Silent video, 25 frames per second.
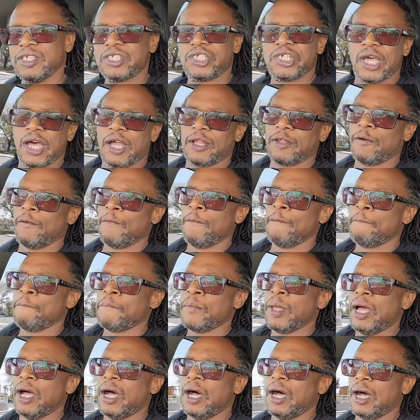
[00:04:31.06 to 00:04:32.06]
channel.
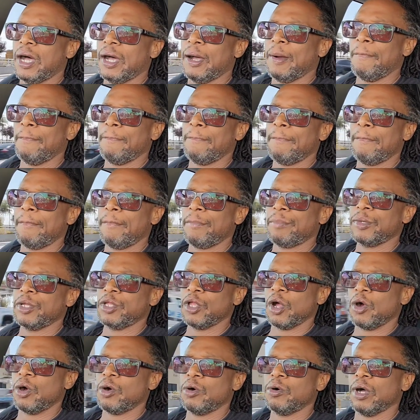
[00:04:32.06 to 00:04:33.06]
Um, you
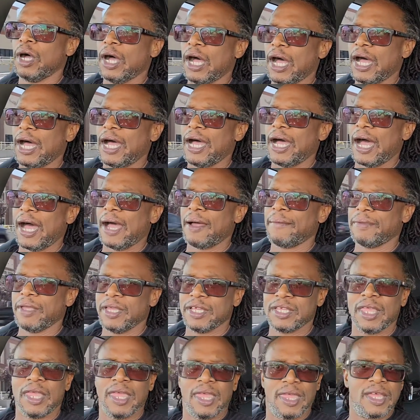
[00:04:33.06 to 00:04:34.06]
know, I, I
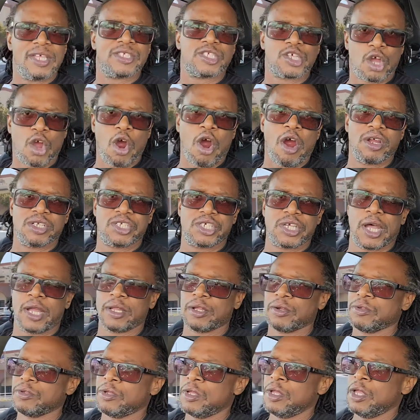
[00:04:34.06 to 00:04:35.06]
it, it's a car
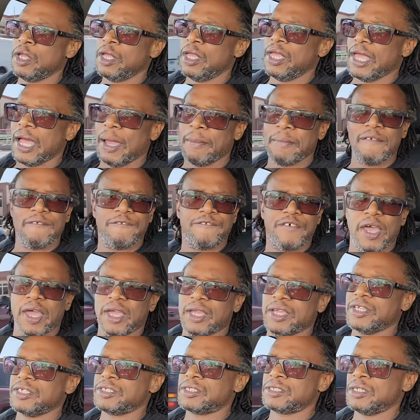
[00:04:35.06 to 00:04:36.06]
channel. I'm in
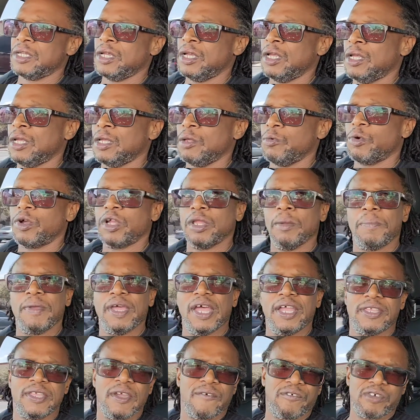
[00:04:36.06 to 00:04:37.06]
Vegas. We're gonna be
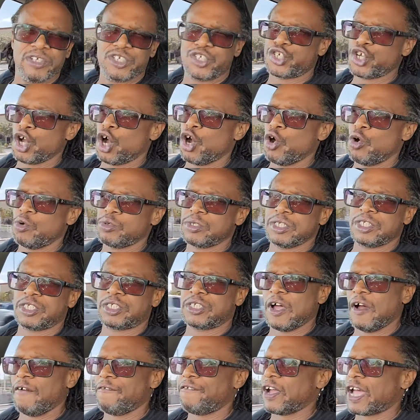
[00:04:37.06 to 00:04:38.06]
at different shows and
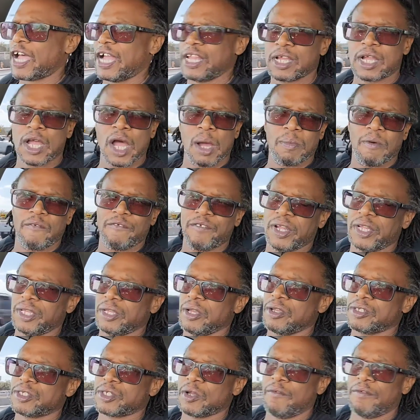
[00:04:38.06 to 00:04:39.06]
stuff. I got a couple
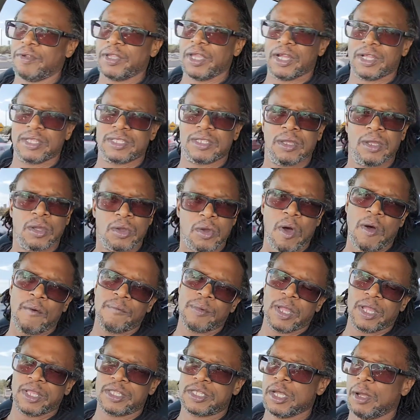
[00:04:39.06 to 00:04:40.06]
videos over there. Go
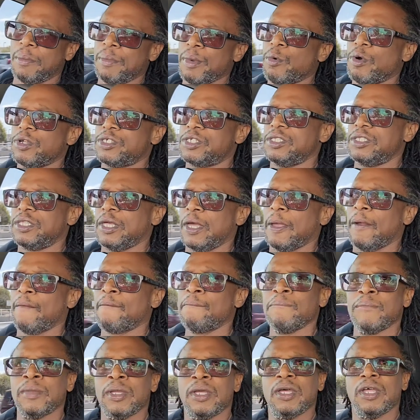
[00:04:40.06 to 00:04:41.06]
over there and tell me what you think.
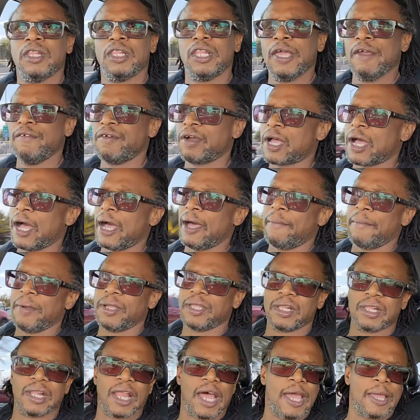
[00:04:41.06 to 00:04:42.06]
Leave a
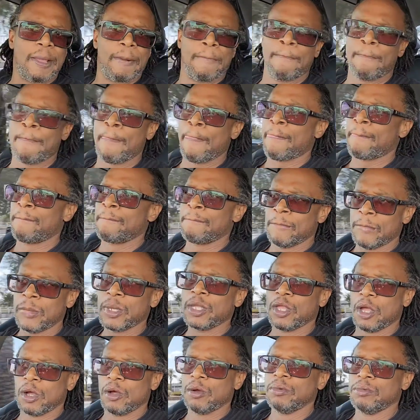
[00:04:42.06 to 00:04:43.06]
comment, a like.
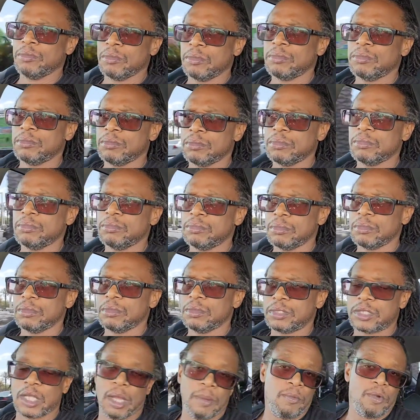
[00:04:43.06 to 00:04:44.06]
You know,
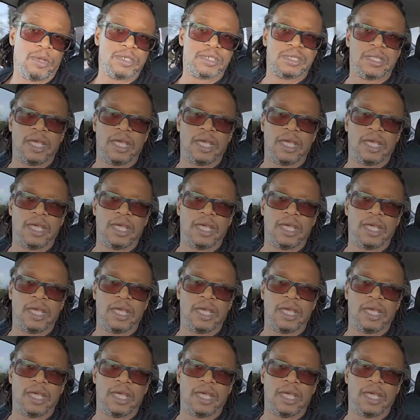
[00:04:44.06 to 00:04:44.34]
tell me what you